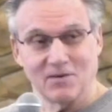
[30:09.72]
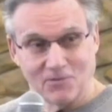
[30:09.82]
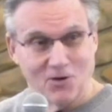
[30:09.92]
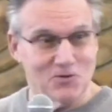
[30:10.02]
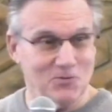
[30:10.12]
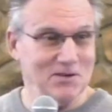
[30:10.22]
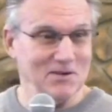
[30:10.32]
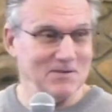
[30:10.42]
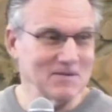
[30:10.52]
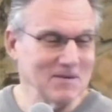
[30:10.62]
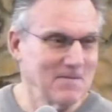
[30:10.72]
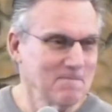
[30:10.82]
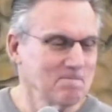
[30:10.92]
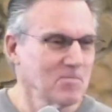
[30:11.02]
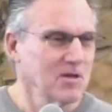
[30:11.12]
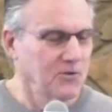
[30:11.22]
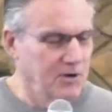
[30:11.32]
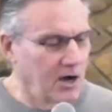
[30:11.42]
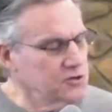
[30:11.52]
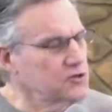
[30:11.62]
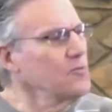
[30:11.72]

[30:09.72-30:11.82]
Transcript: we said, Of course we do. So God